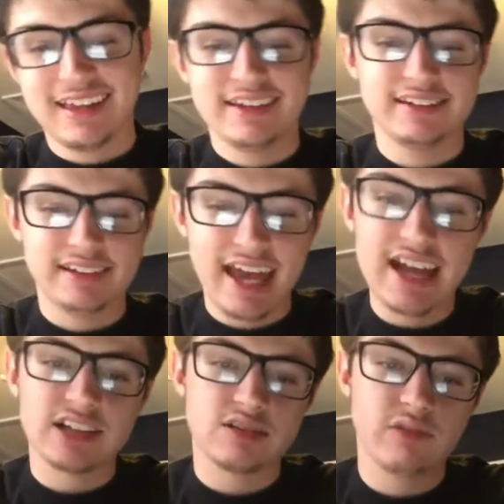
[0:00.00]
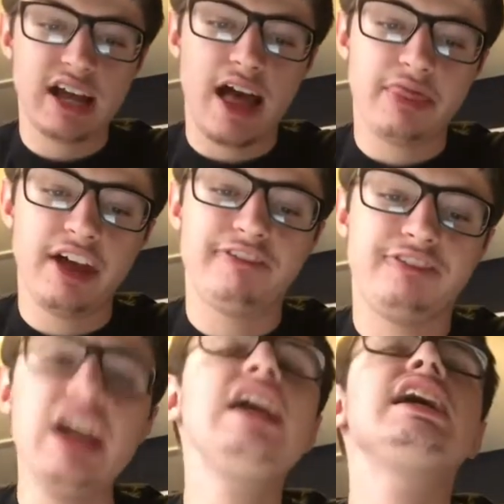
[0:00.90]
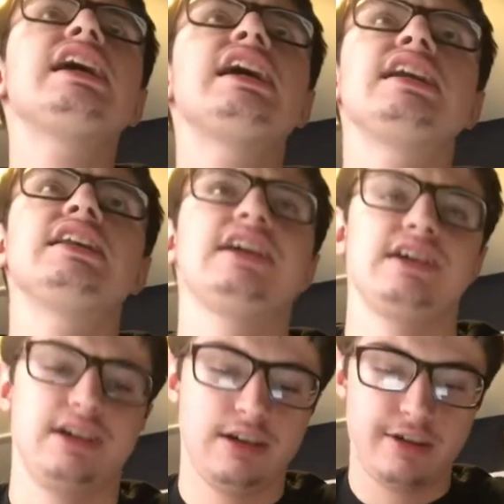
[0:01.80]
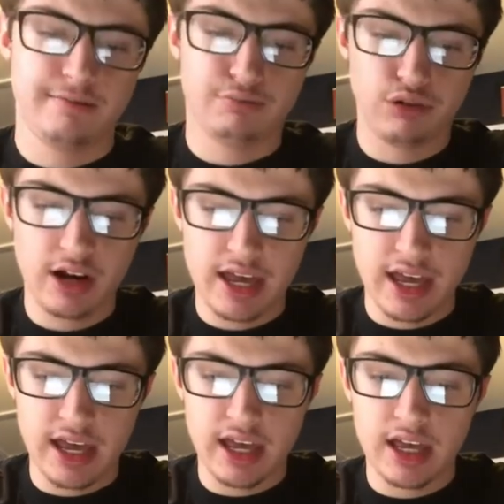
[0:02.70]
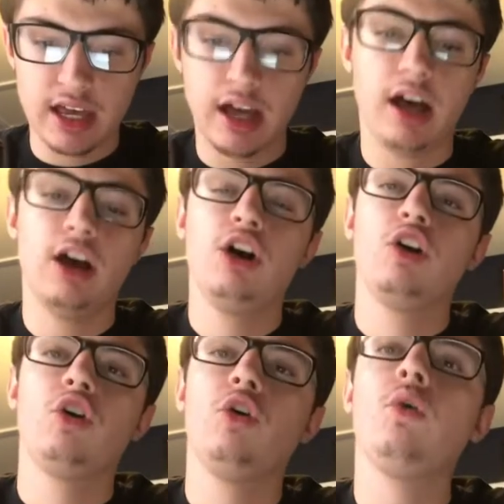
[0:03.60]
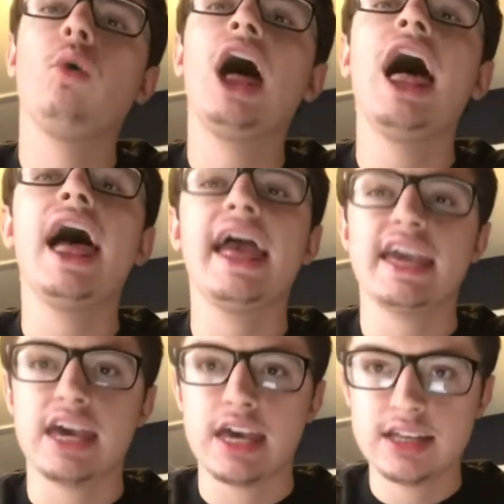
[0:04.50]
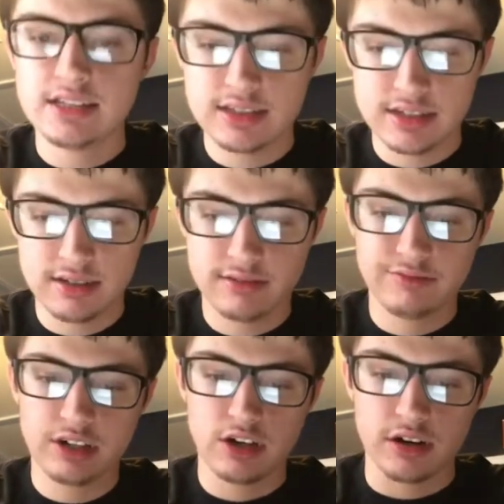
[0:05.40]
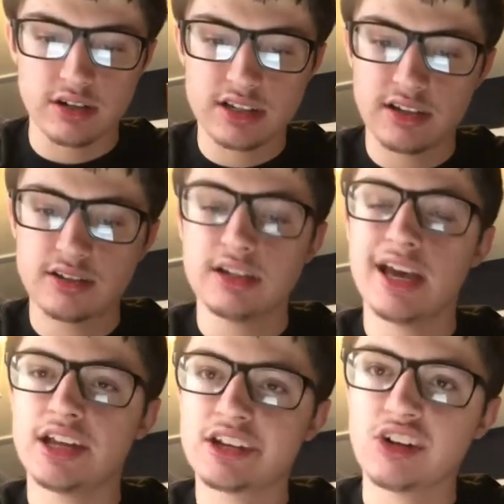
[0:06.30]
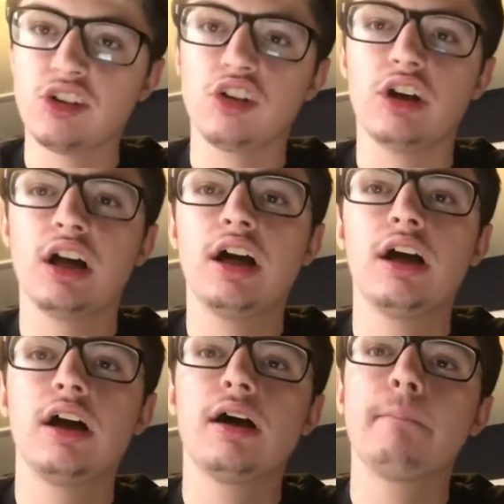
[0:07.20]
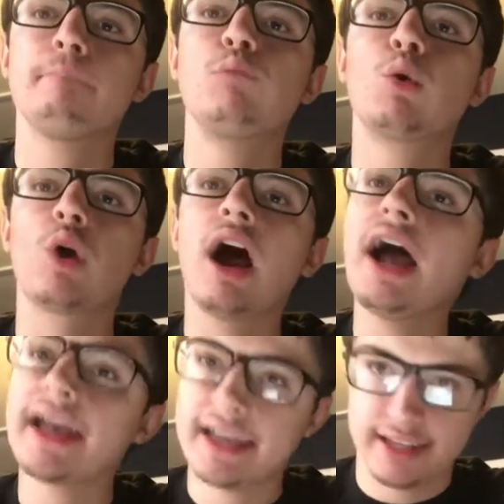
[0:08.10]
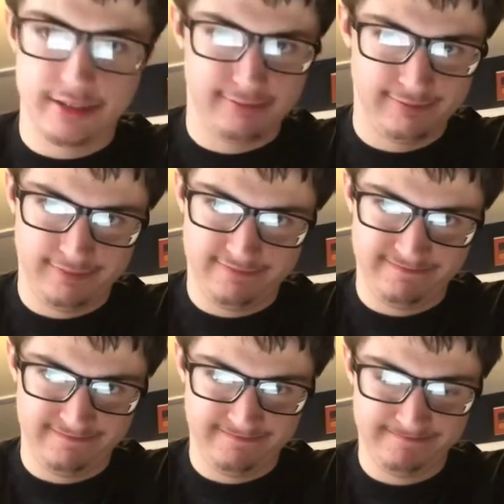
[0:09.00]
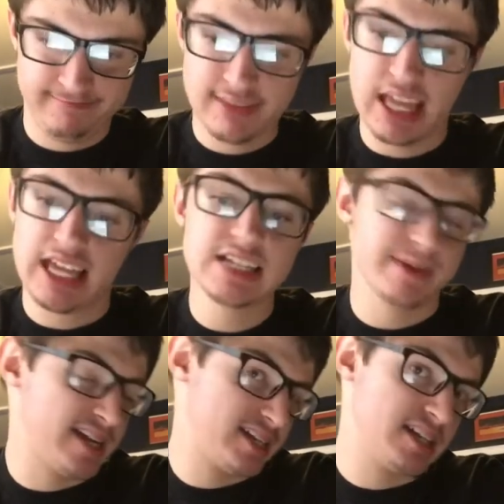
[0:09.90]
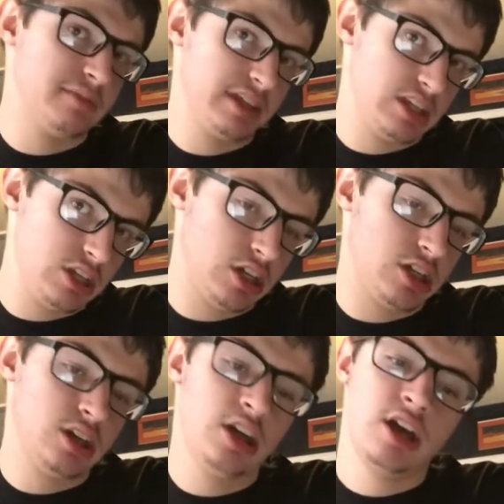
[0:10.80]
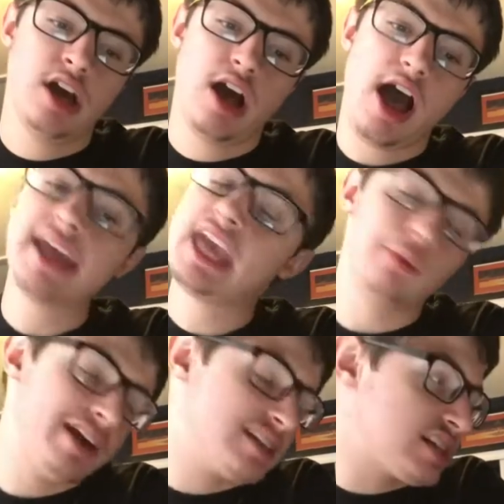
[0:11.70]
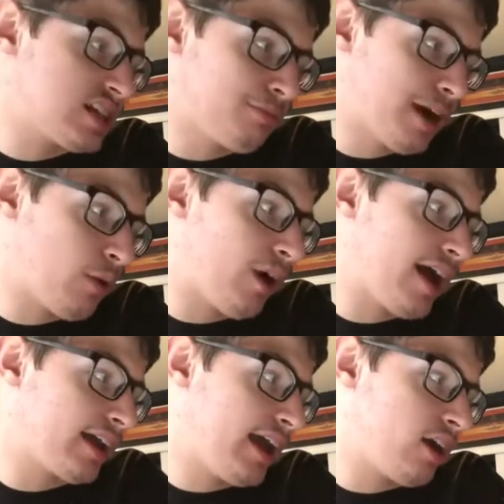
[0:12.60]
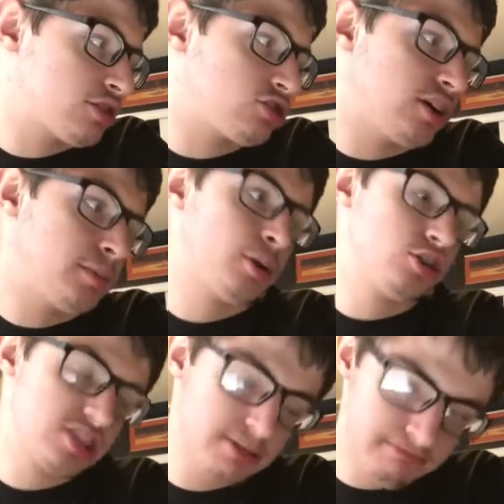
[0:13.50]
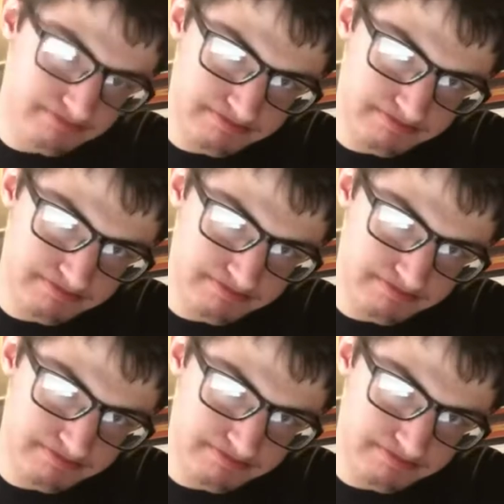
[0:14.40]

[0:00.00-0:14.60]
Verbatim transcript: Next, we got the Fiend Bray Wyatt versus Daniel Bryan. Now this match is gonna be good. I can't wait to see the Bray Wyatt character in person.